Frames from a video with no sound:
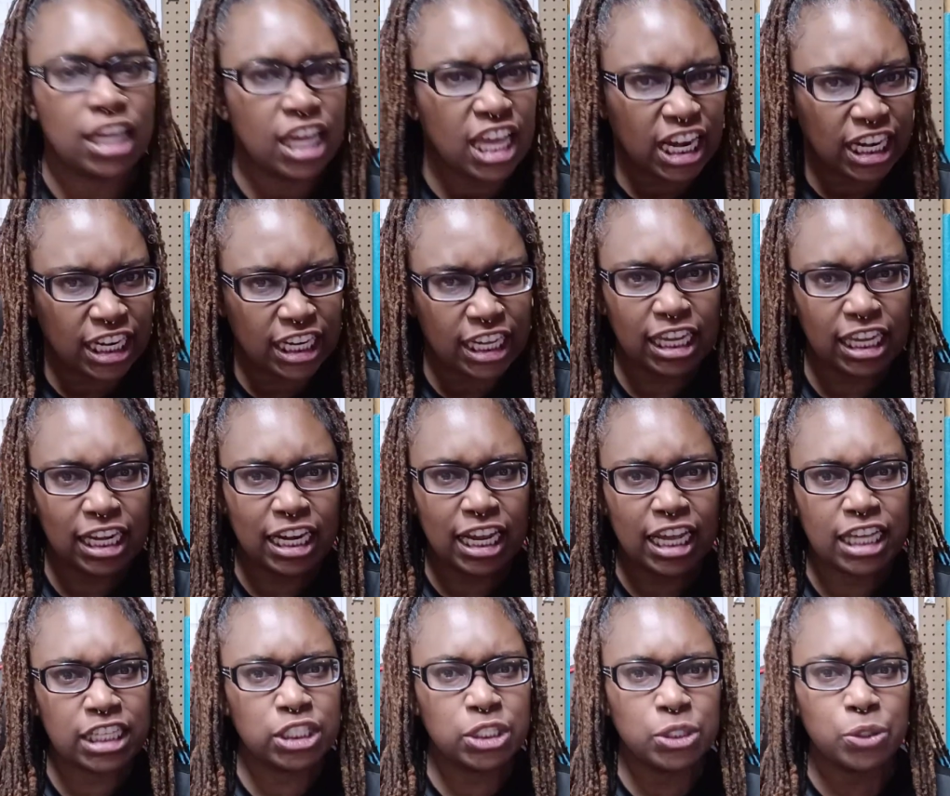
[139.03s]
Me
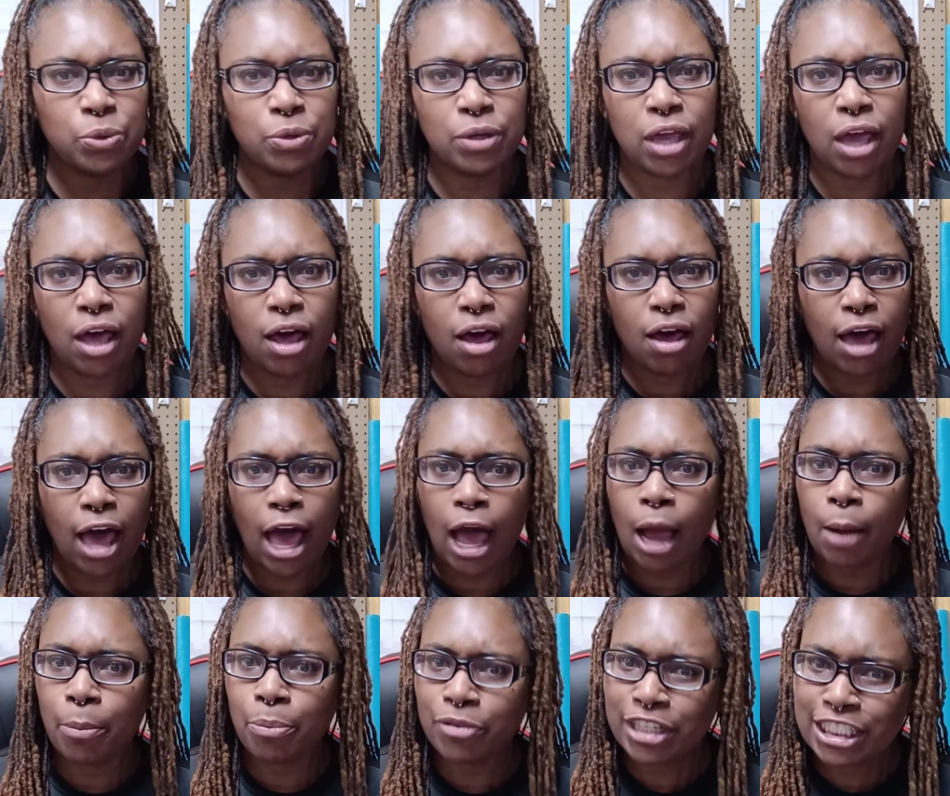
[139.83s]
that too, y'all. I
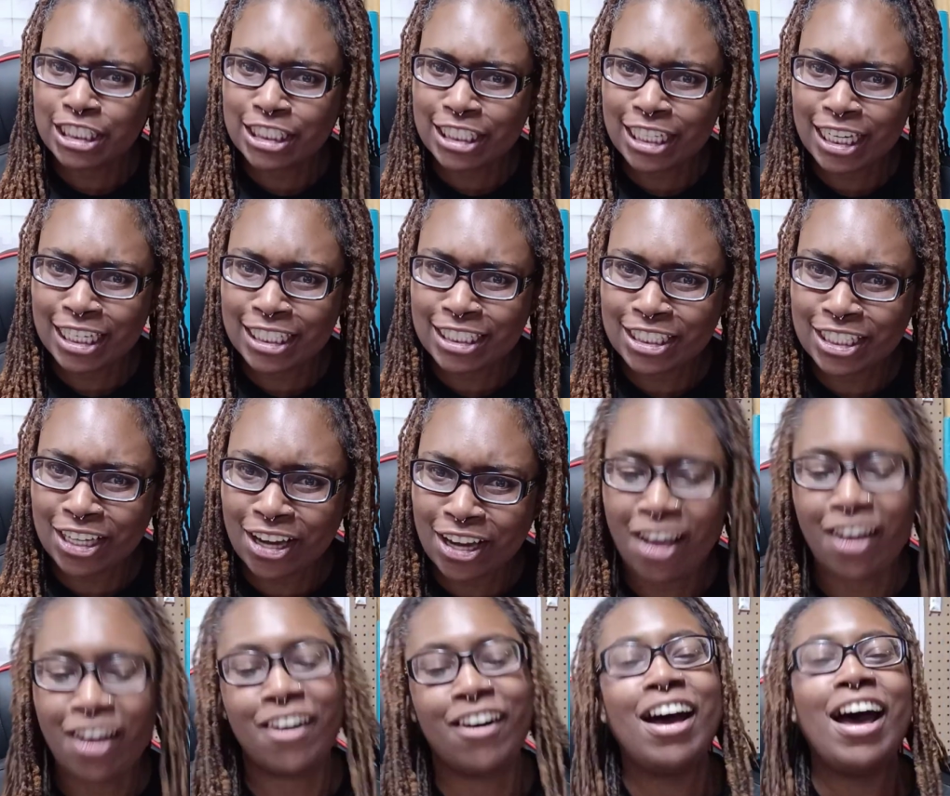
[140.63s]
appreciate
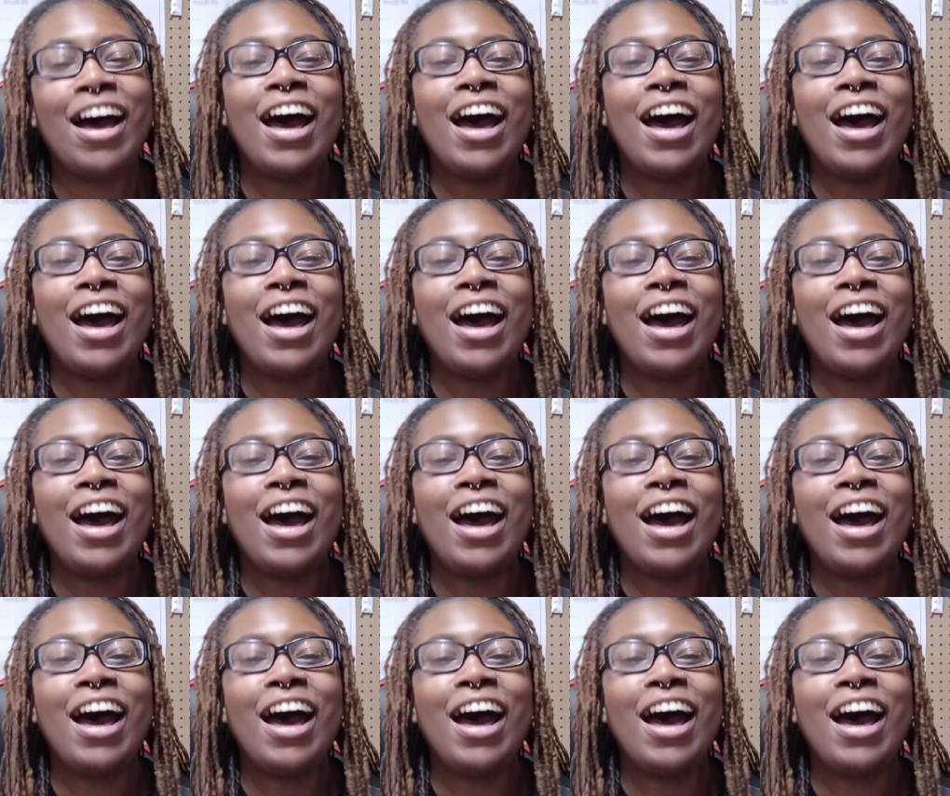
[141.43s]
y'all.